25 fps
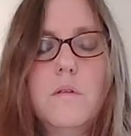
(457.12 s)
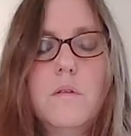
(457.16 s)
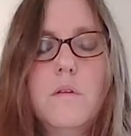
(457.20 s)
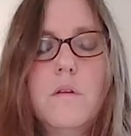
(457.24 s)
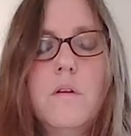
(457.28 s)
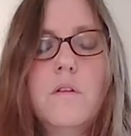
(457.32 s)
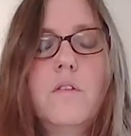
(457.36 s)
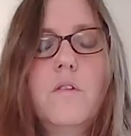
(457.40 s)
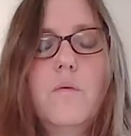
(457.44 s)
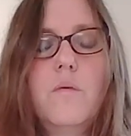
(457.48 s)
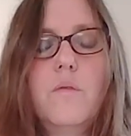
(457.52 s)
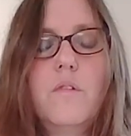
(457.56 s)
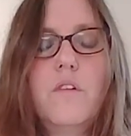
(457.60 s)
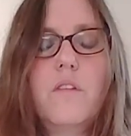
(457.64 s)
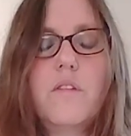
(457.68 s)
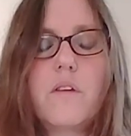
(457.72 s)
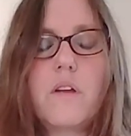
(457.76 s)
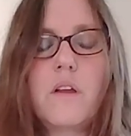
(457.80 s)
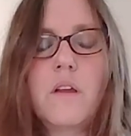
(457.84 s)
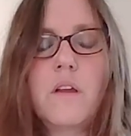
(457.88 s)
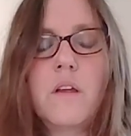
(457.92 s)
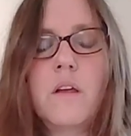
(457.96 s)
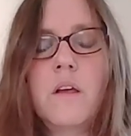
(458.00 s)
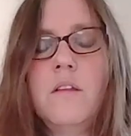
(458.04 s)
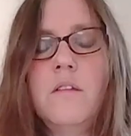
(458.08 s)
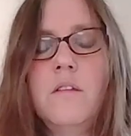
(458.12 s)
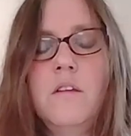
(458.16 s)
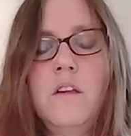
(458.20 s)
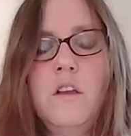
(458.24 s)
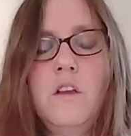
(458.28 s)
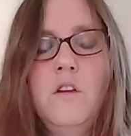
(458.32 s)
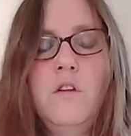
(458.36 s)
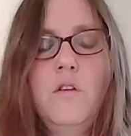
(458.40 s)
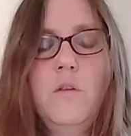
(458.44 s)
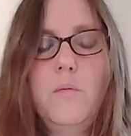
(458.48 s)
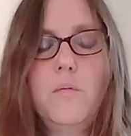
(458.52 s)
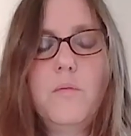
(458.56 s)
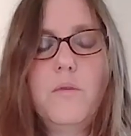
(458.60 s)
And so we're just going to
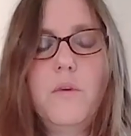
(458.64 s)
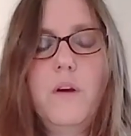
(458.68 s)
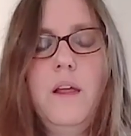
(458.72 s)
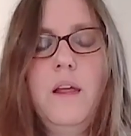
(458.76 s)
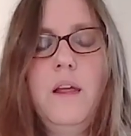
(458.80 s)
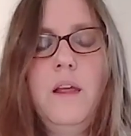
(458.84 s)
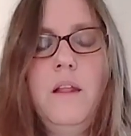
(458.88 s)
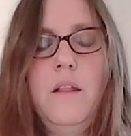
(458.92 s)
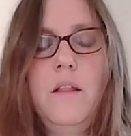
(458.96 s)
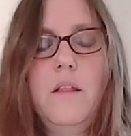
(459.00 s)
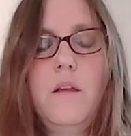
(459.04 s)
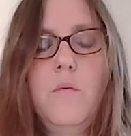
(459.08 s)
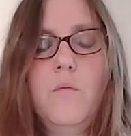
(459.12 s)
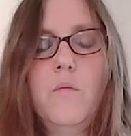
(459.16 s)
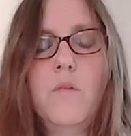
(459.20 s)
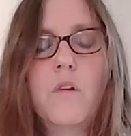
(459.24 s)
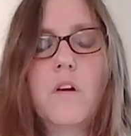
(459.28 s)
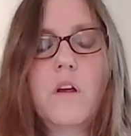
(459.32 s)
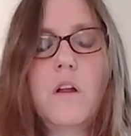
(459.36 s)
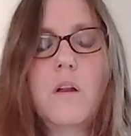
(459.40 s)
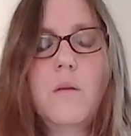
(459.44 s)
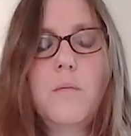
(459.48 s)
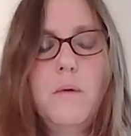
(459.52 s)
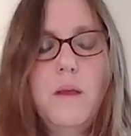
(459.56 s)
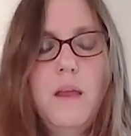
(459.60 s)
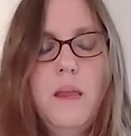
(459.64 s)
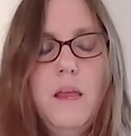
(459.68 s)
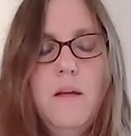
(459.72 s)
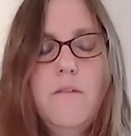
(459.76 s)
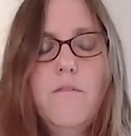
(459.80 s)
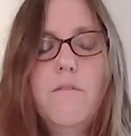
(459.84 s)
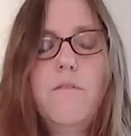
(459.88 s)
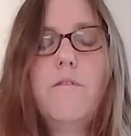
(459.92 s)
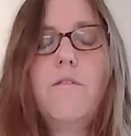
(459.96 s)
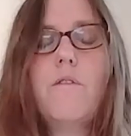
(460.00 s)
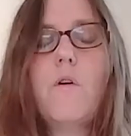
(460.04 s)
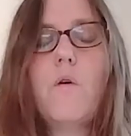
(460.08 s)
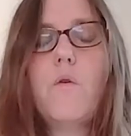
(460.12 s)
continue to breathe, and we're going to be
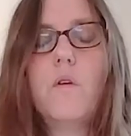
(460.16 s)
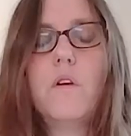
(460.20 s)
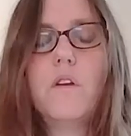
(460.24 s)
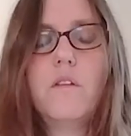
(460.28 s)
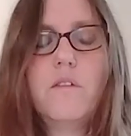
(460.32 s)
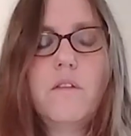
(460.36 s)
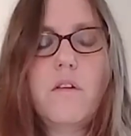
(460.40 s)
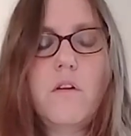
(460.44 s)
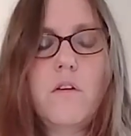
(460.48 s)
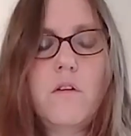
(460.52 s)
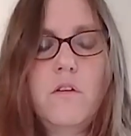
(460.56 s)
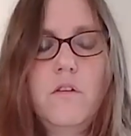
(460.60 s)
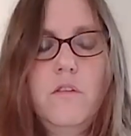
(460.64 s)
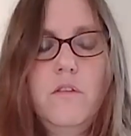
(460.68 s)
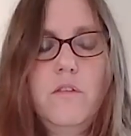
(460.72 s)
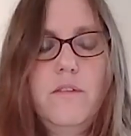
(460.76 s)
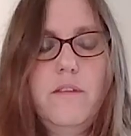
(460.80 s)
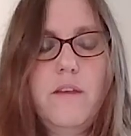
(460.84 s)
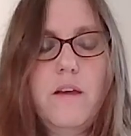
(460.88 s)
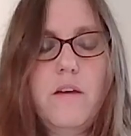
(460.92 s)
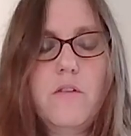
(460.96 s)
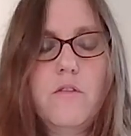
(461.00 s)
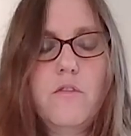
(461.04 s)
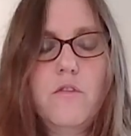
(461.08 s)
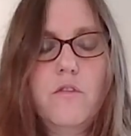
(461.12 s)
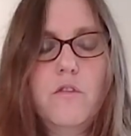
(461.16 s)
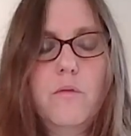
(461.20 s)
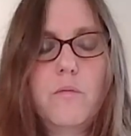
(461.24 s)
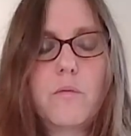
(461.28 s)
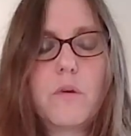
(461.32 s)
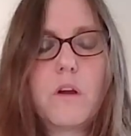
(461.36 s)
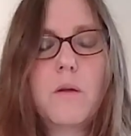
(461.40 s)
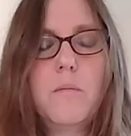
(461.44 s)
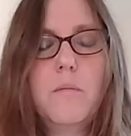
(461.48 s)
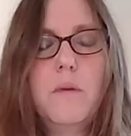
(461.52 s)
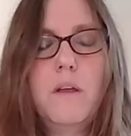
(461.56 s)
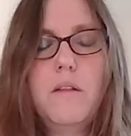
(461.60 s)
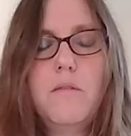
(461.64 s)
focused on ourselves.
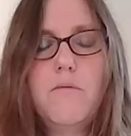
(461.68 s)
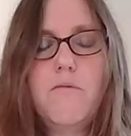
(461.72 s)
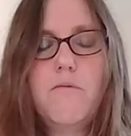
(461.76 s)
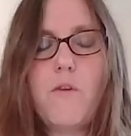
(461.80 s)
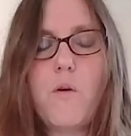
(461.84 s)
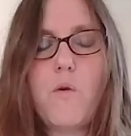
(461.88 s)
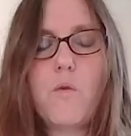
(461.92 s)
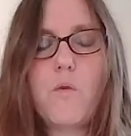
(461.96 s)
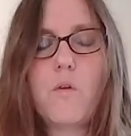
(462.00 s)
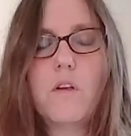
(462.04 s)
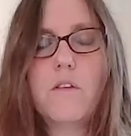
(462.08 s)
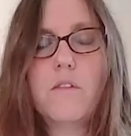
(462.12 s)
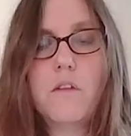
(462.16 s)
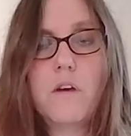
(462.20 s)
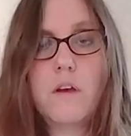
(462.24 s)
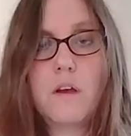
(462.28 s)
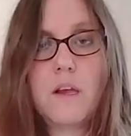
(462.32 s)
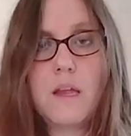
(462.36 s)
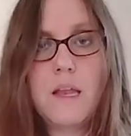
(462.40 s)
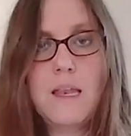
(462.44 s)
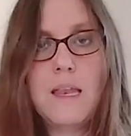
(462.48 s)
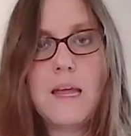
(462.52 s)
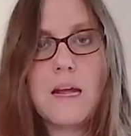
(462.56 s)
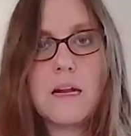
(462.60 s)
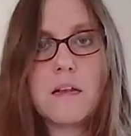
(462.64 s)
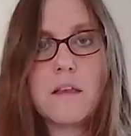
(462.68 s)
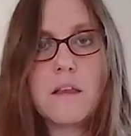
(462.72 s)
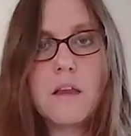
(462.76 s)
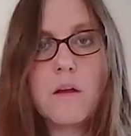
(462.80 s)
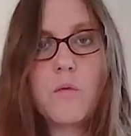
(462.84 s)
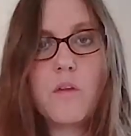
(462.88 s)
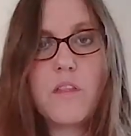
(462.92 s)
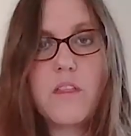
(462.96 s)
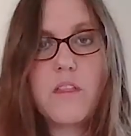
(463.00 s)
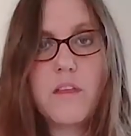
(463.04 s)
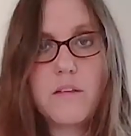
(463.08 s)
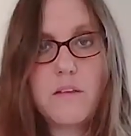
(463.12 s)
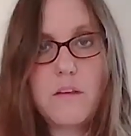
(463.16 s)
We're going to be focused on connecting
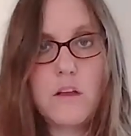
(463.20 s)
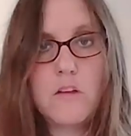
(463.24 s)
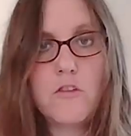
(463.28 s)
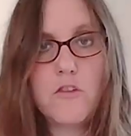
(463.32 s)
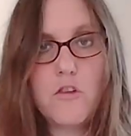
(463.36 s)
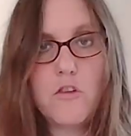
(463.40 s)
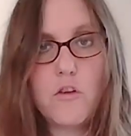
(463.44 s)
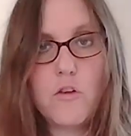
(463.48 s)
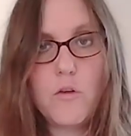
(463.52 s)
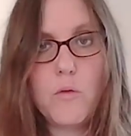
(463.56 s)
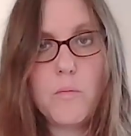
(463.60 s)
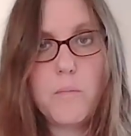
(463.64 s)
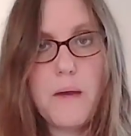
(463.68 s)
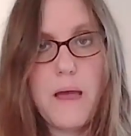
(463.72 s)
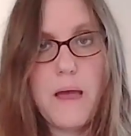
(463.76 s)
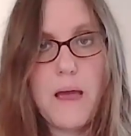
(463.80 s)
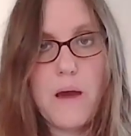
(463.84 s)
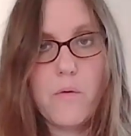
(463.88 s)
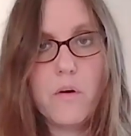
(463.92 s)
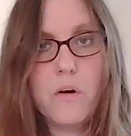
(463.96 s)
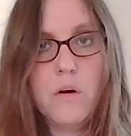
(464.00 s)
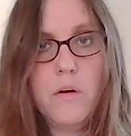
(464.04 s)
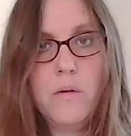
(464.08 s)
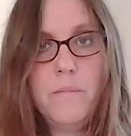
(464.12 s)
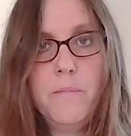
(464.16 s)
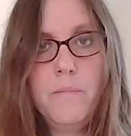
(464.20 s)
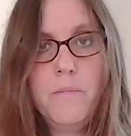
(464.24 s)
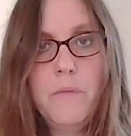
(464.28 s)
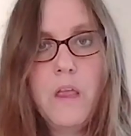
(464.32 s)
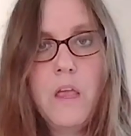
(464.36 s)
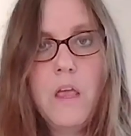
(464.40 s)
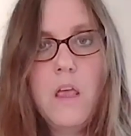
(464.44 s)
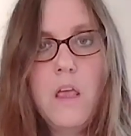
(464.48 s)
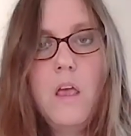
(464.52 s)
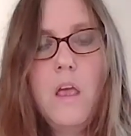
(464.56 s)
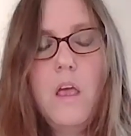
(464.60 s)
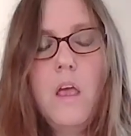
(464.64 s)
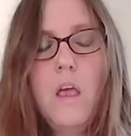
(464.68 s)
with this internal power.
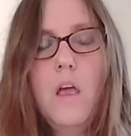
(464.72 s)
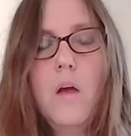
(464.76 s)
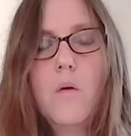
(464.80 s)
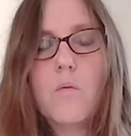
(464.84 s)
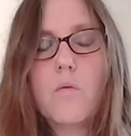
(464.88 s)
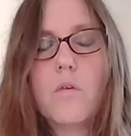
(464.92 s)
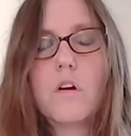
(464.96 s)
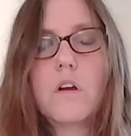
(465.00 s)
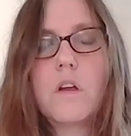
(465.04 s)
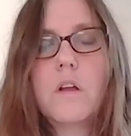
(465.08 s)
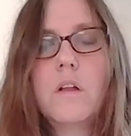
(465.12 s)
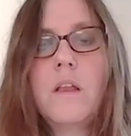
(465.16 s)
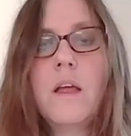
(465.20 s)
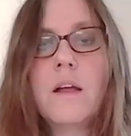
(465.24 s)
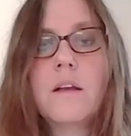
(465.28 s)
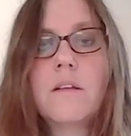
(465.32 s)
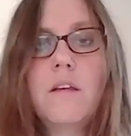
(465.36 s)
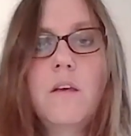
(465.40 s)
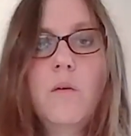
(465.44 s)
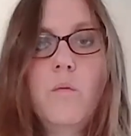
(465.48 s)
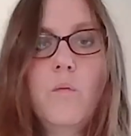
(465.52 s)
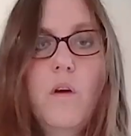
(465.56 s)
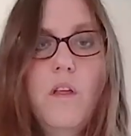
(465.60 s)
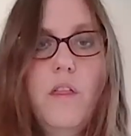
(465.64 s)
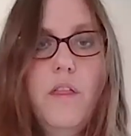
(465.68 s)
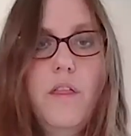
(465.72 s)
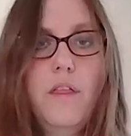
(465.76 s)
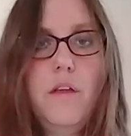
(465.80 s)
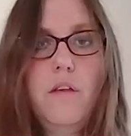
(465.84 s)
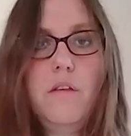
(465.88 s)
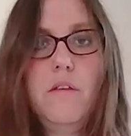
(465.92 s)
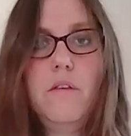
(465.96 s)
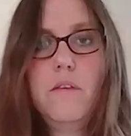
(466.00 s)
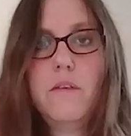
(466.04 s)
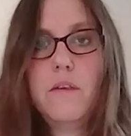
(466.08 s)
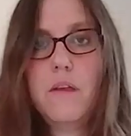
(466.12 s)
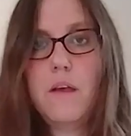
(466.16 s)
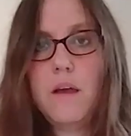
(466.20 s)
We're connecting with
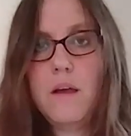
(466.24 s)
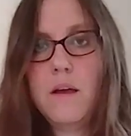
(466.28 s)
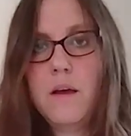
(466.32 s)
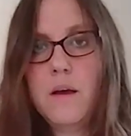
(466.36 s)
this